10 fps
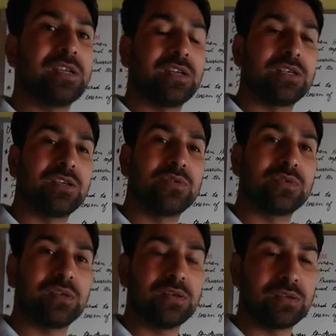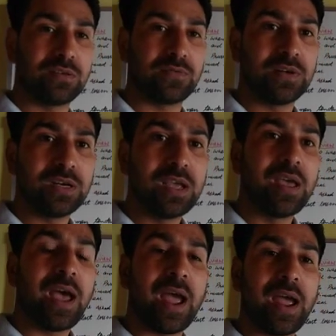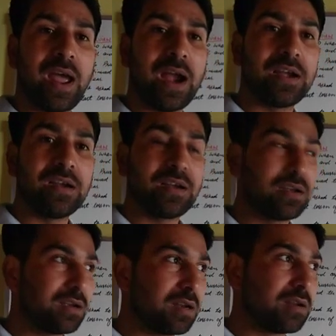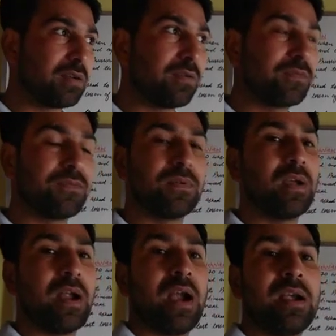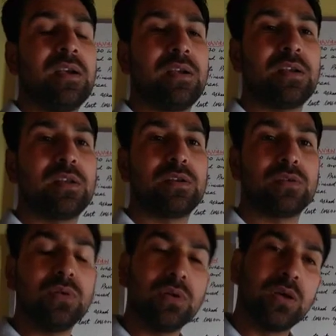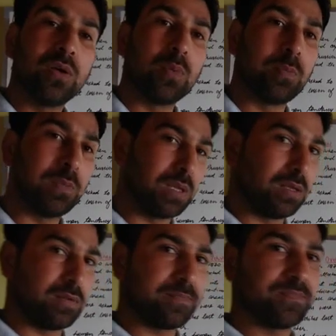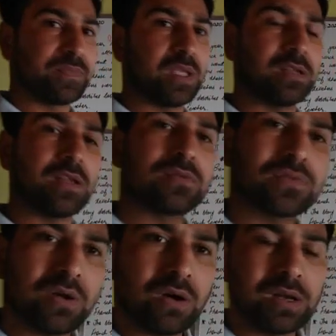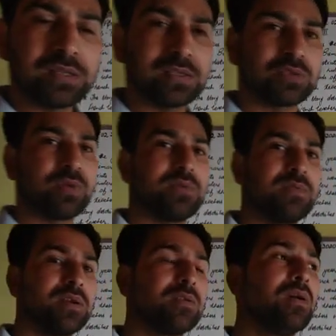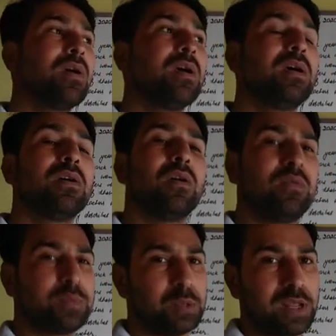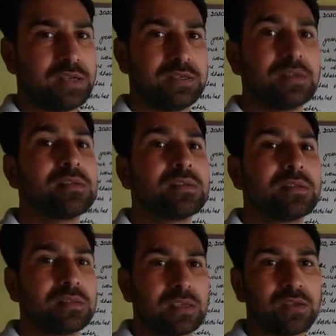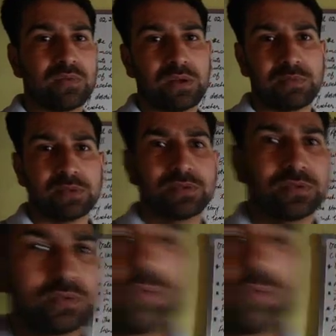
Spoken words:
It gives a different identity to me. That was all in this very video. Hope you liked it. Thank you very much.